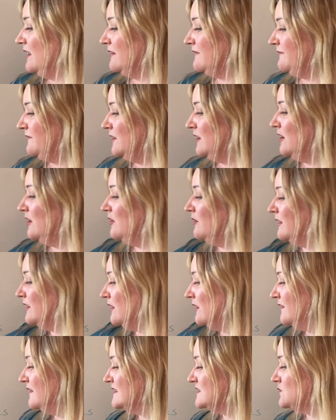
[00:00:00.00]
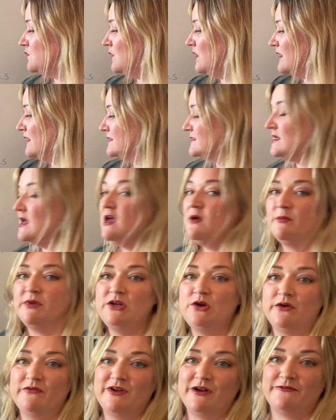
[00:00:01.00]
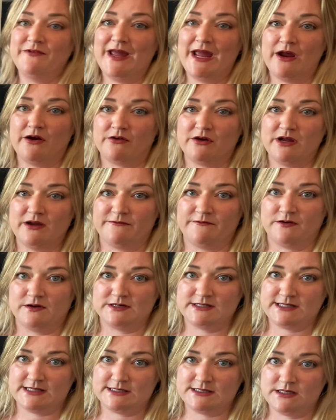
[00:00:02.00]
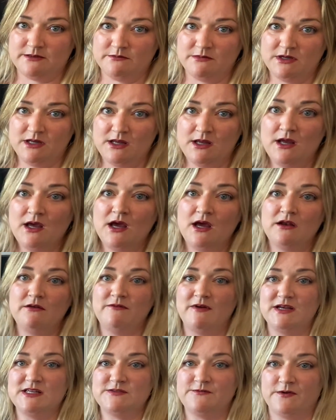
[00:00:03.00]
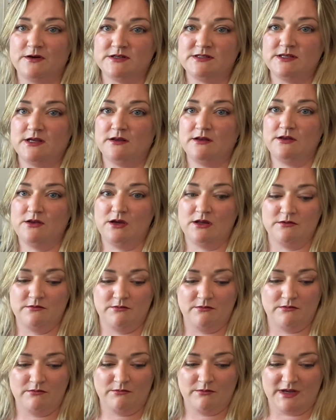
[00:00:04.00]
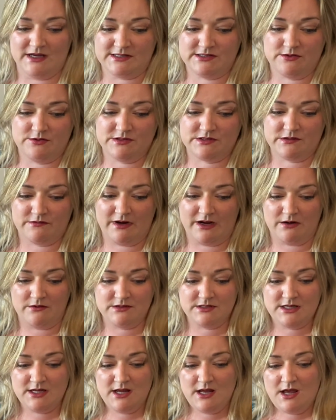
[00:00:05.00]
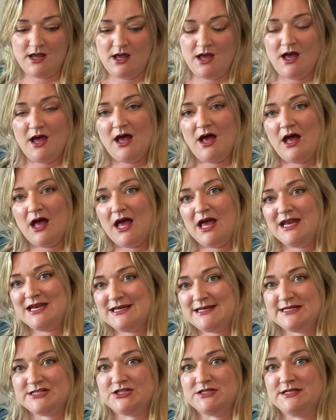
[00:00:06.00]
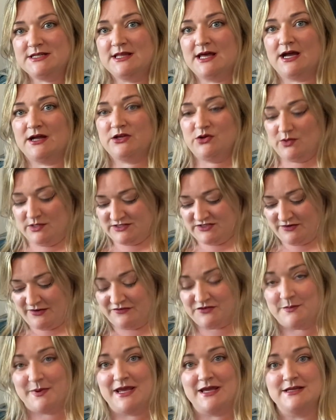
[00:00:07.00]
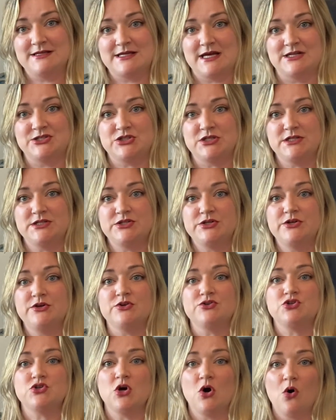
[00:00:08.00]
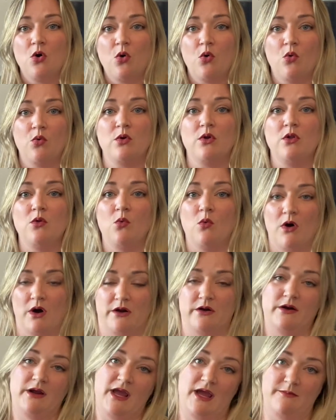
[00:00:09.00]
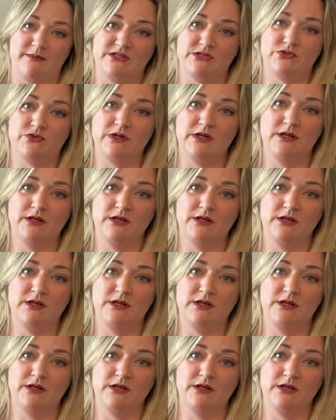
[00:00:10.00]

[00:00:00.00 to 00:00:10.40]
flow and all this works, but you don't have enough area for a system, and vice versa. You can mix those around. In addition to that, you also have to pay attention to your total water chemistry.